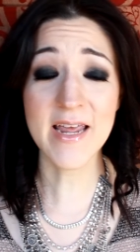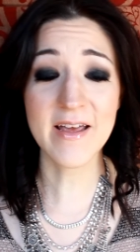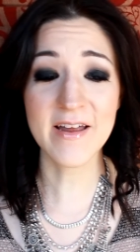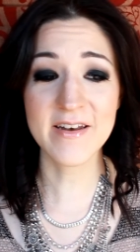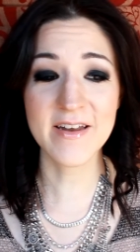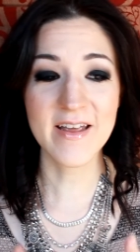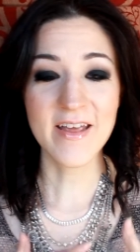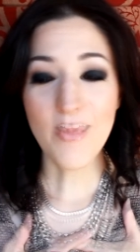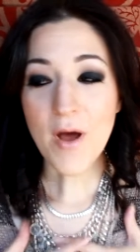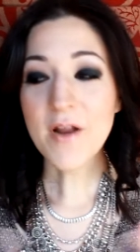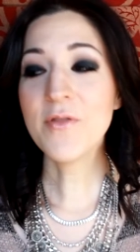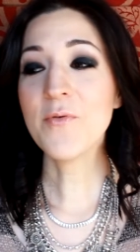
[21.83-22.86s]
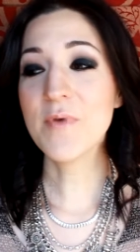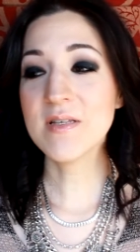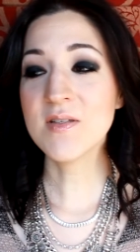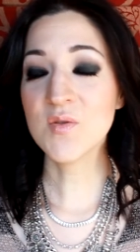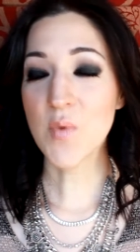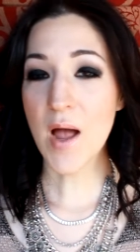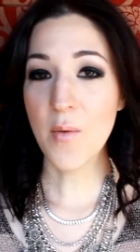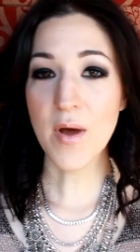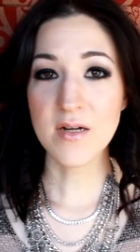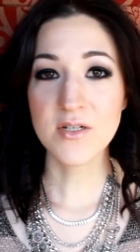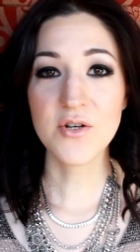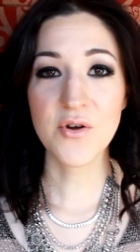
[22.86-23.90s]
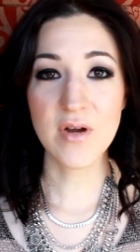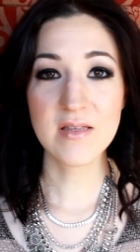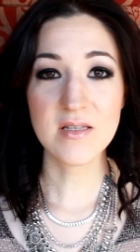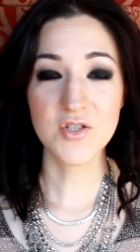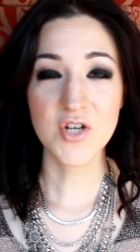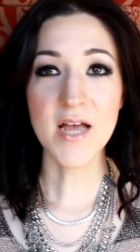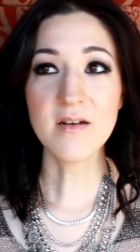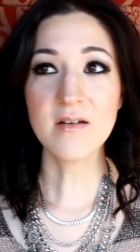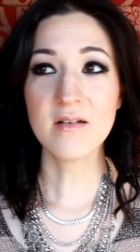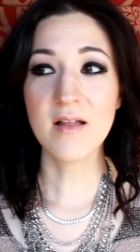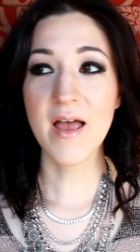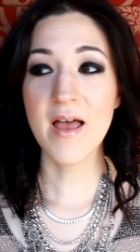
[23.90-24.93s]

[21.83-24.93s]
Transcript: And one of the reasons why I wanted to create this channel